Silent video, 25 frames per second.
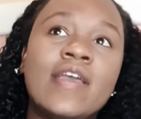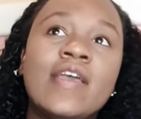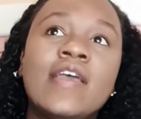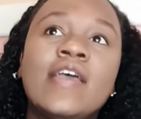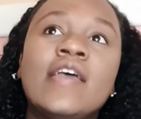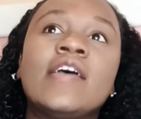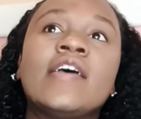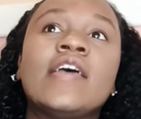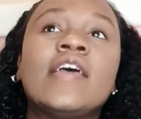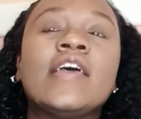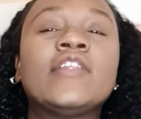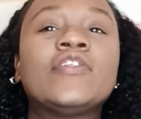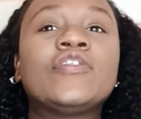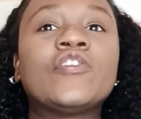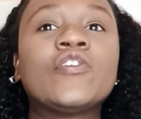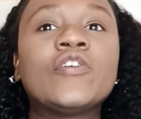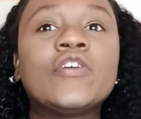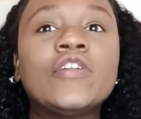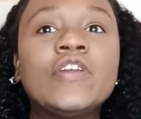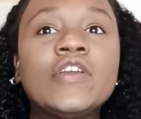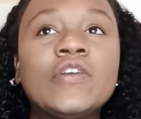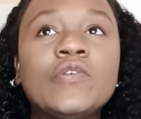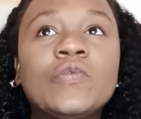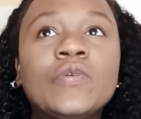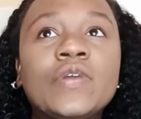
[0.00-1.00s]
And
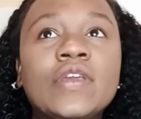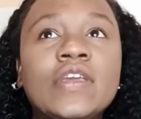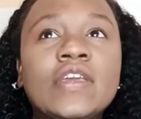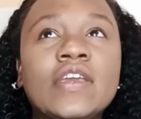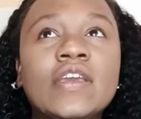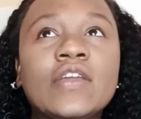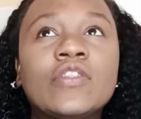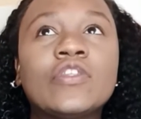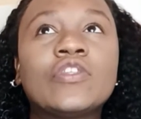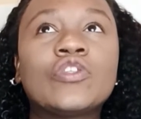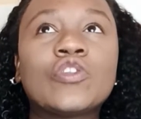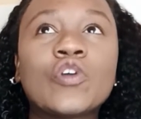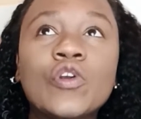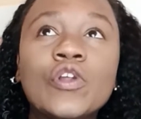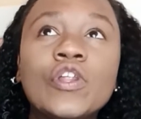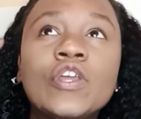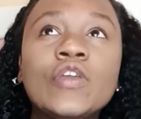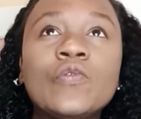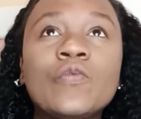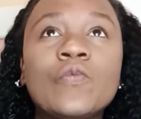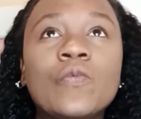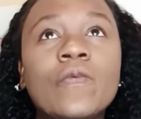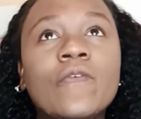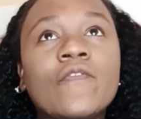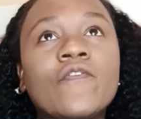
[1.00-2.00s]
30 week
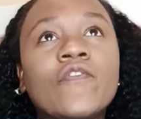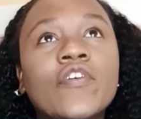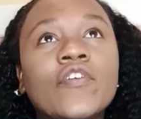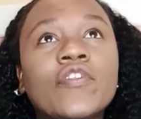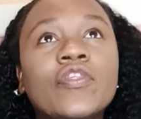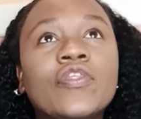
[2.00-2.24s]
30 for